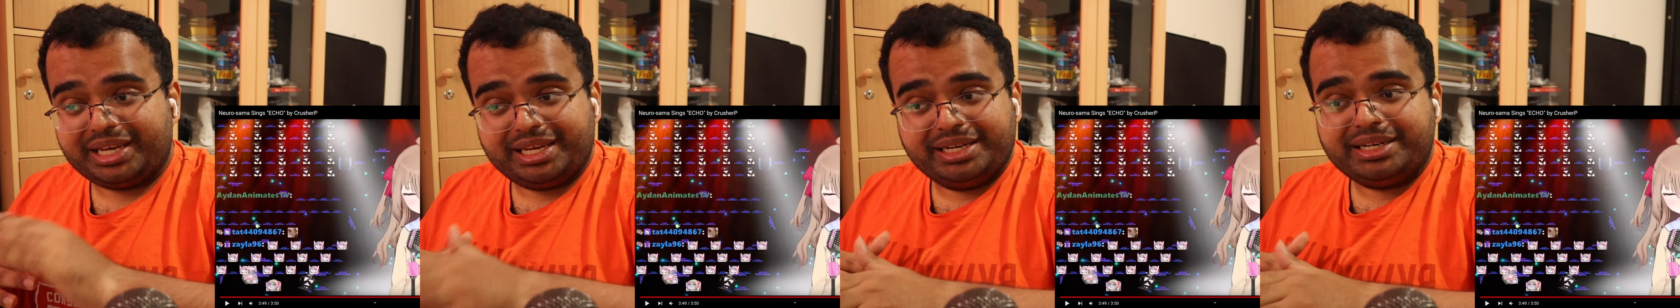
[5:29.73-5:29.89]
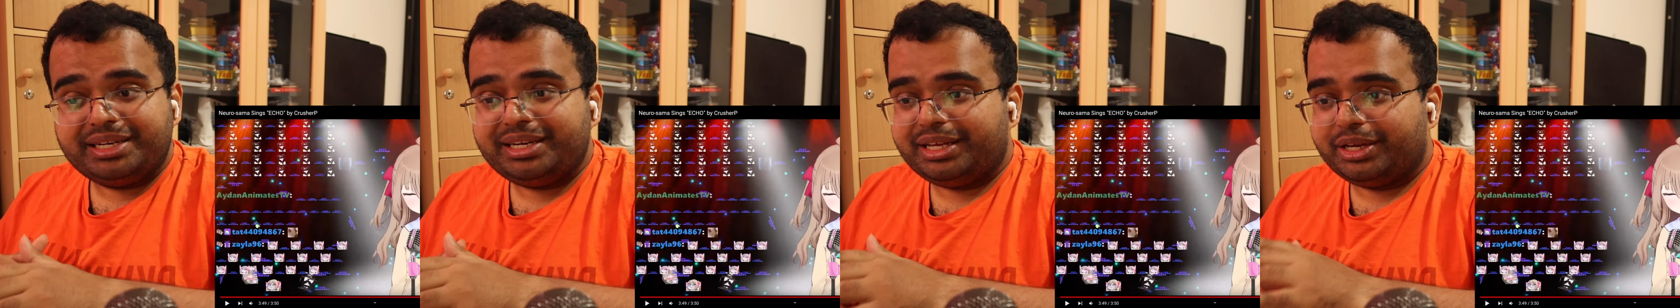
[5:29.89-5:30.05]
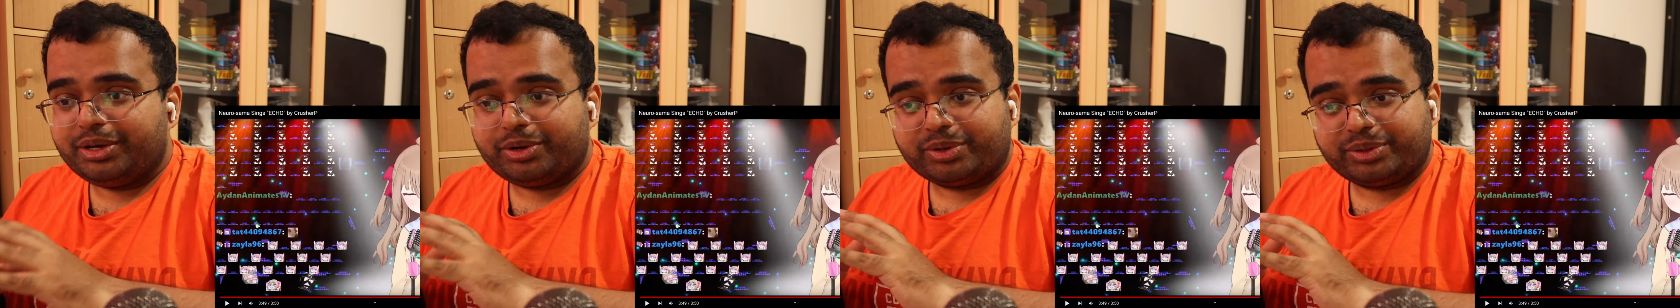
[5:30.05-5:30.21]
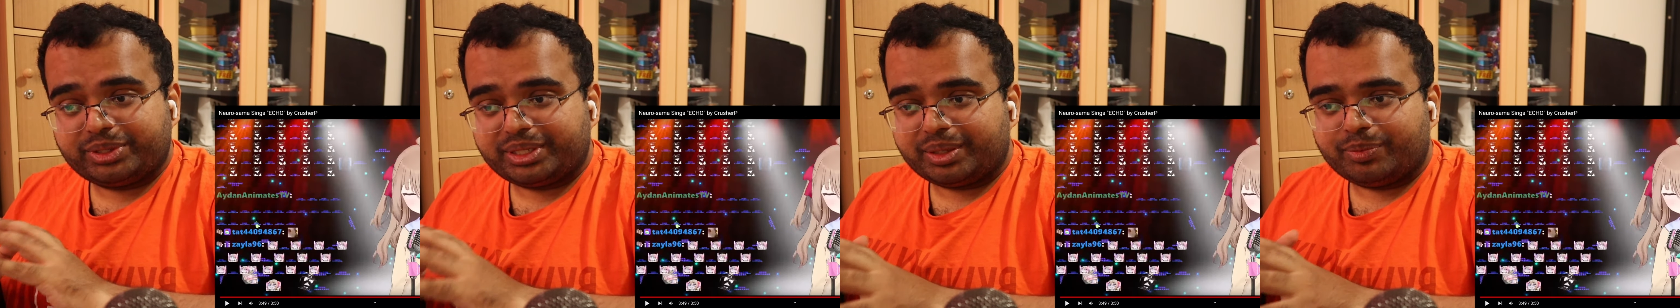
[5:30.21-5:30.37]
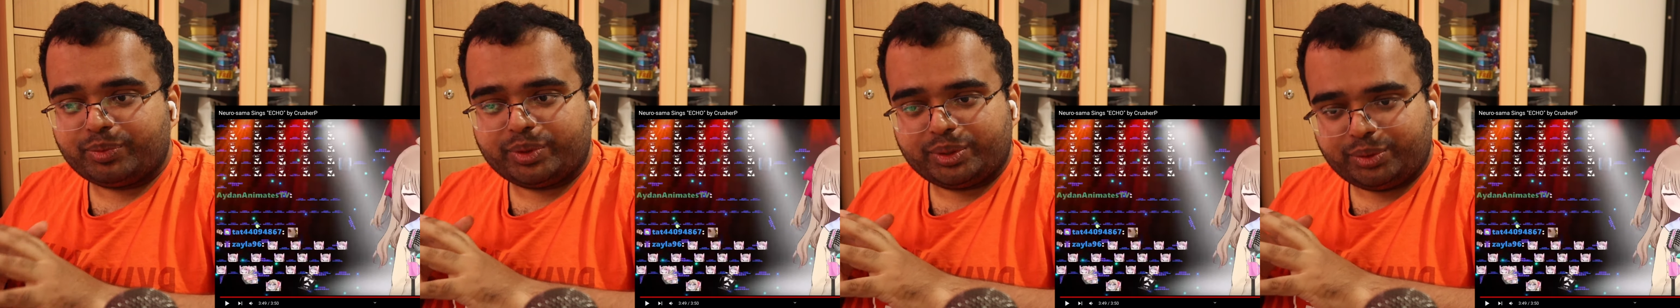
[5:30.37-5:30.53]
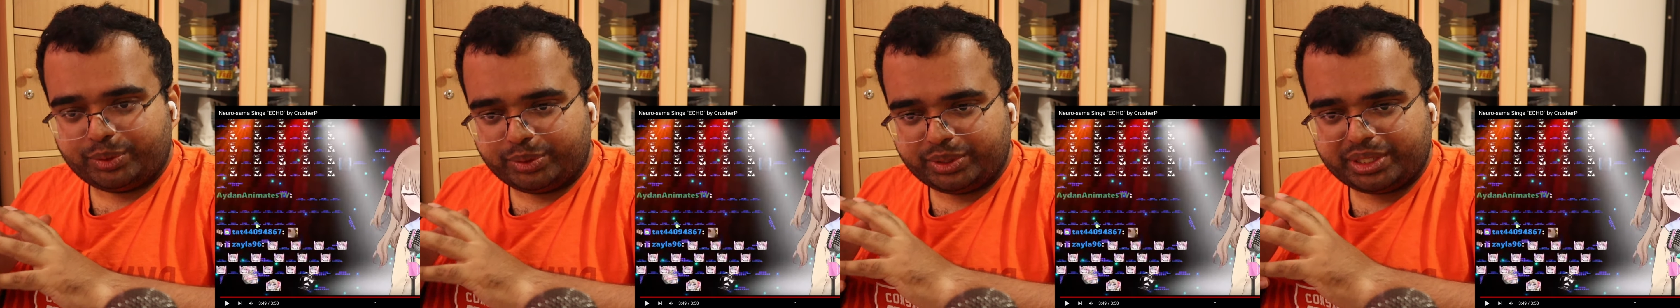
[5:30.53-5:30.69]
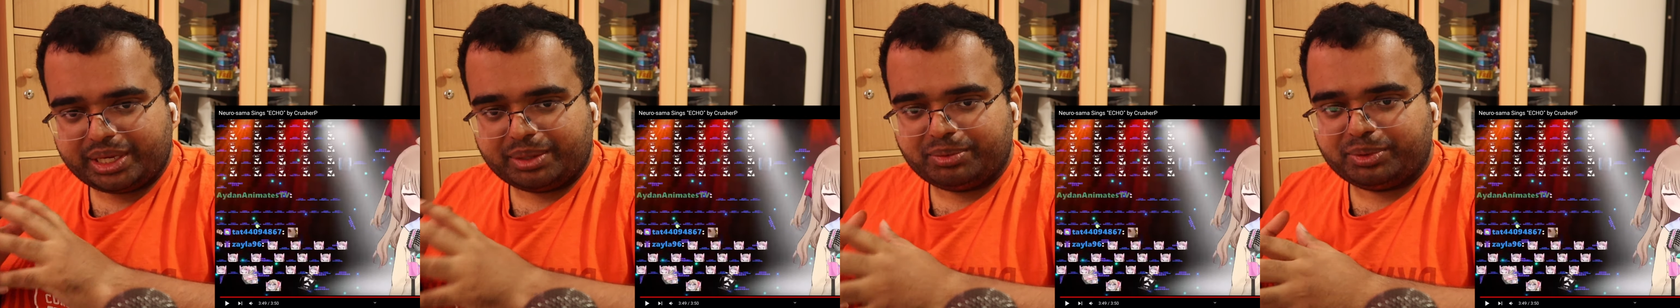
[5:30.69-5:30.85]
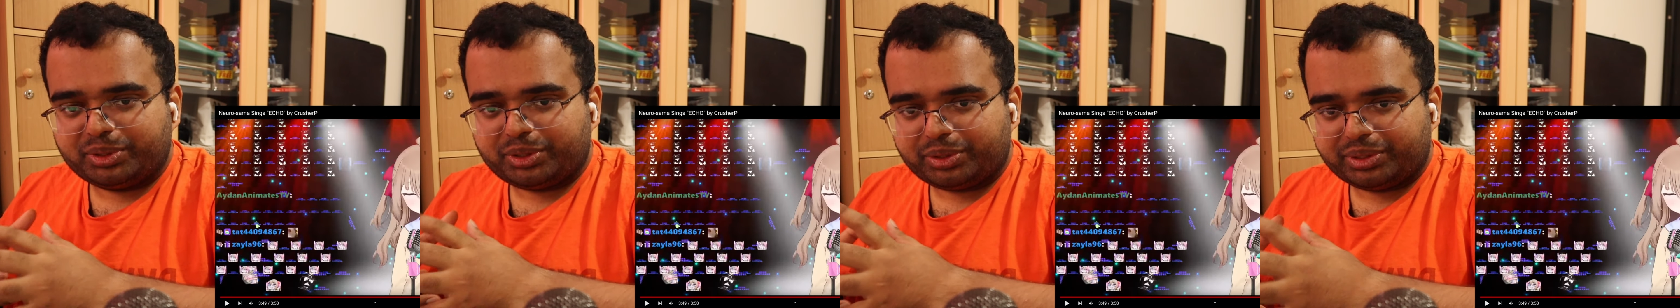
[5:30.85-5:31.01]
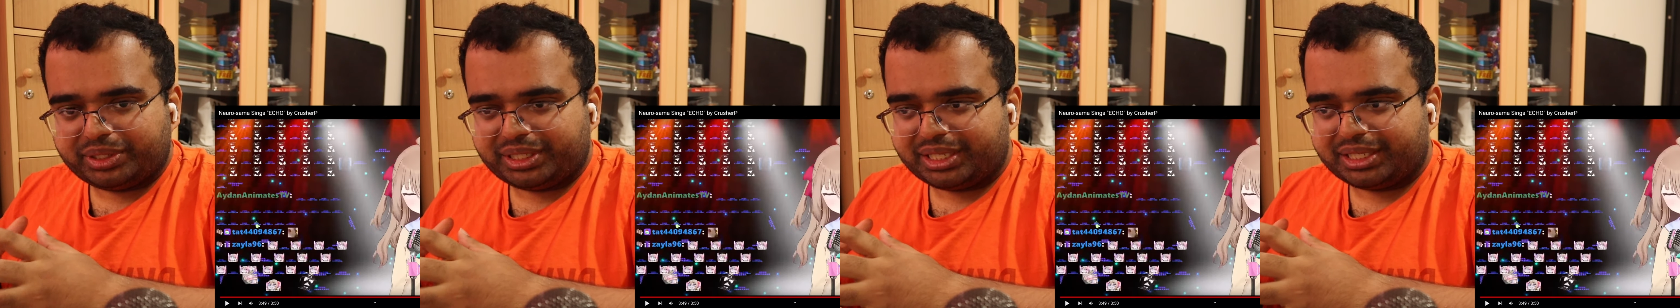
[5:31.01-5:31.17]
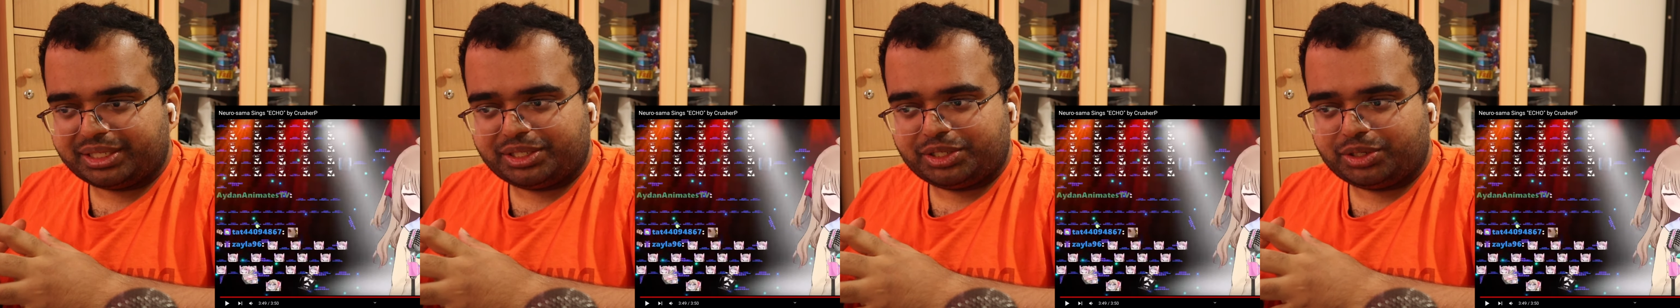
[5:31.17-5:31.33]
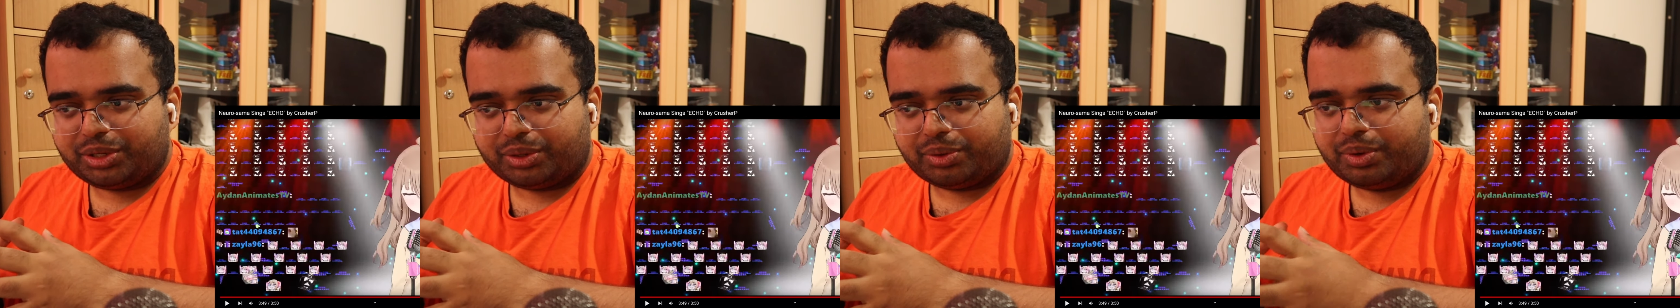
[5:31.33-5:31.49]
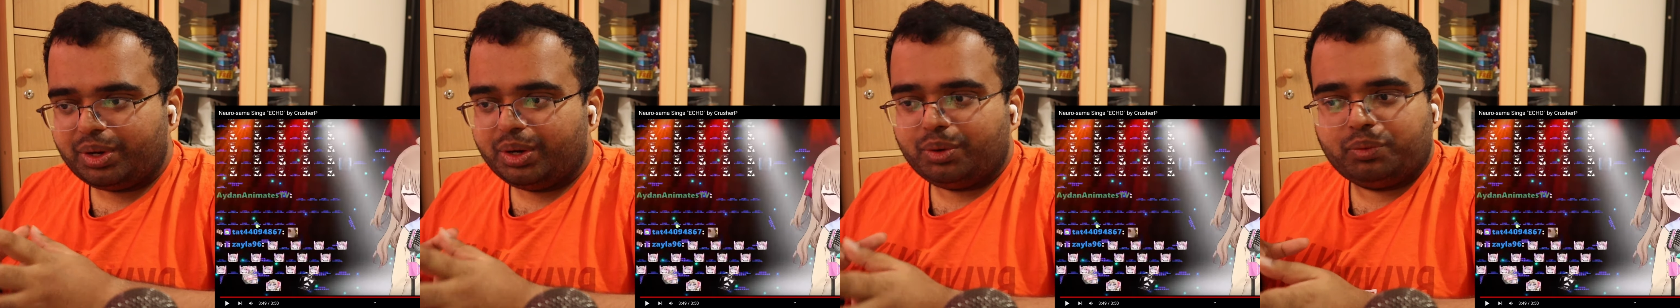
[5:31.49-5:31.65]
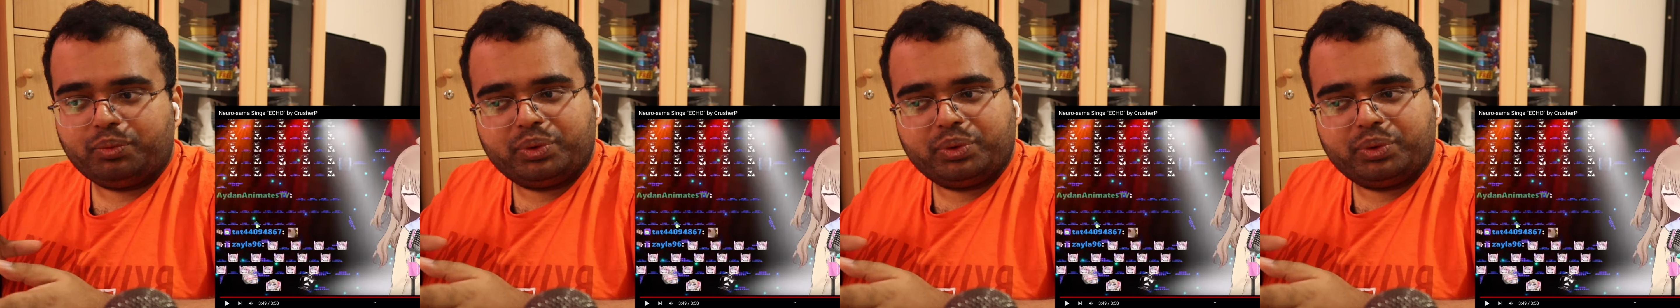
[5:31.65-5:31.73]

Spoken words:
indie or someone who's able to just, you know,